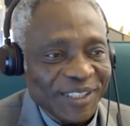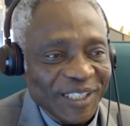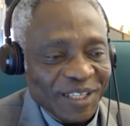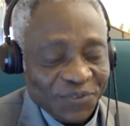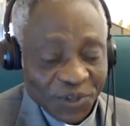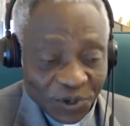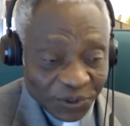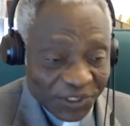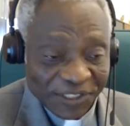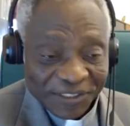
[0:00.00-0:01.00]
for
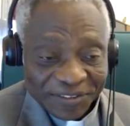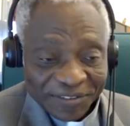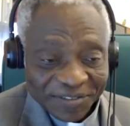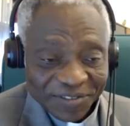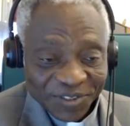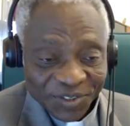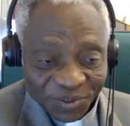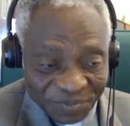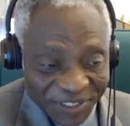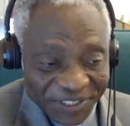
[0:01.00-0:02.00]
hosting your
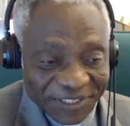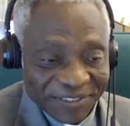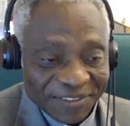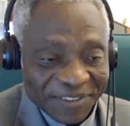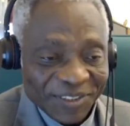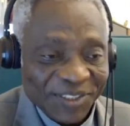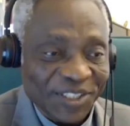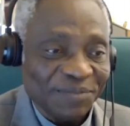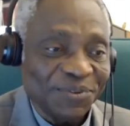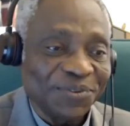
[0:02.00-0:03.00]
meeting in
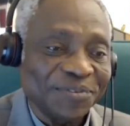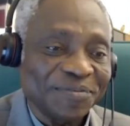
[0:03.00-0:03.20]
Cebu.